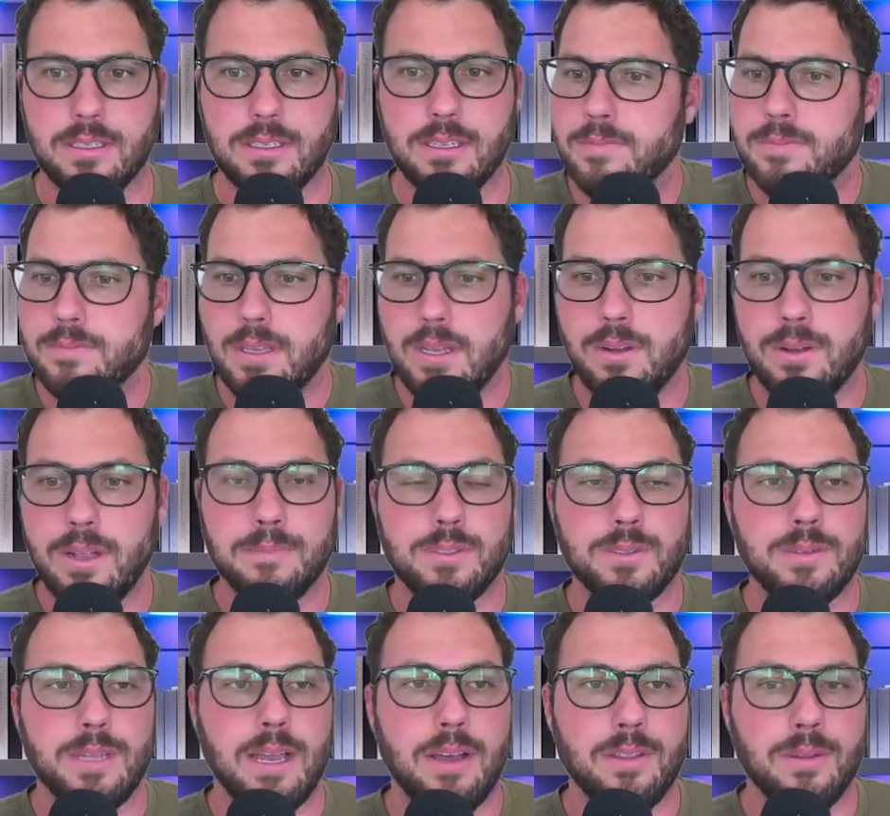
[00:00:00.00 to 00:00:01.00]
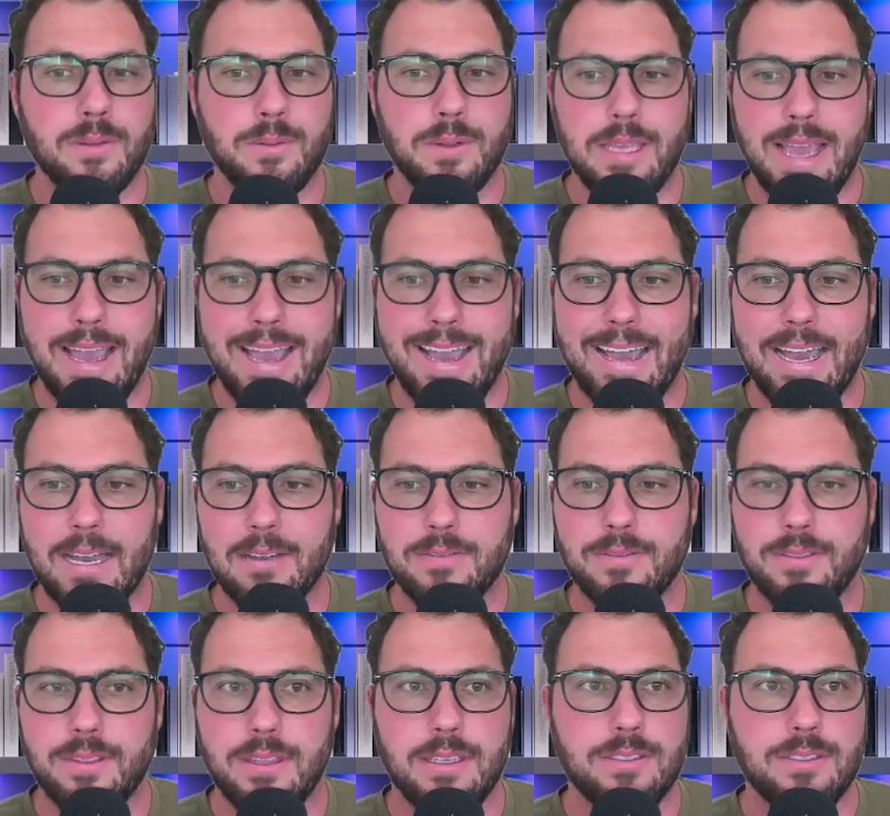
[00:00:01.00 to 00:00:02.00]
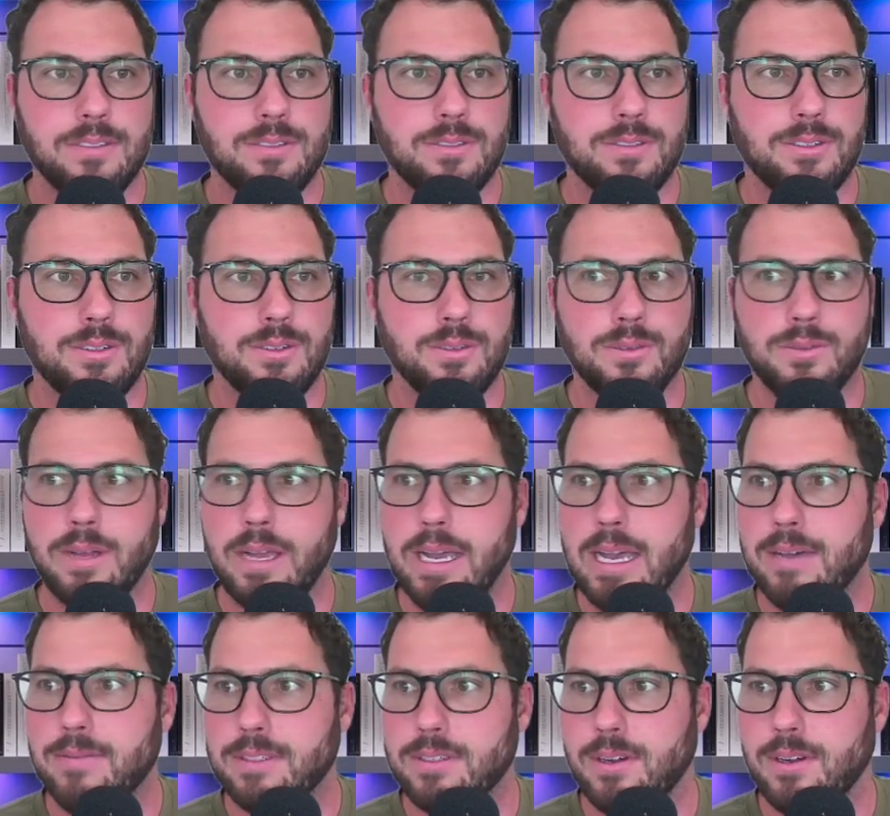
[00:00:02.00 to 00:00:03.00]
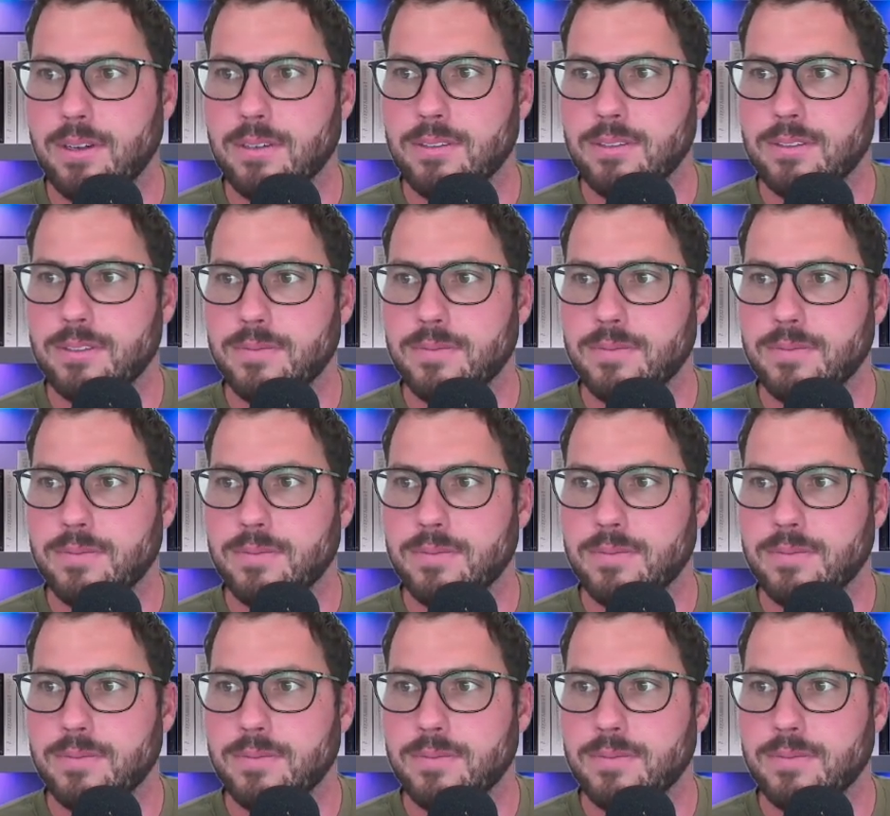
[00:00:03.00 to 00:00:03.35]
Okay, now that we have these 2 avatars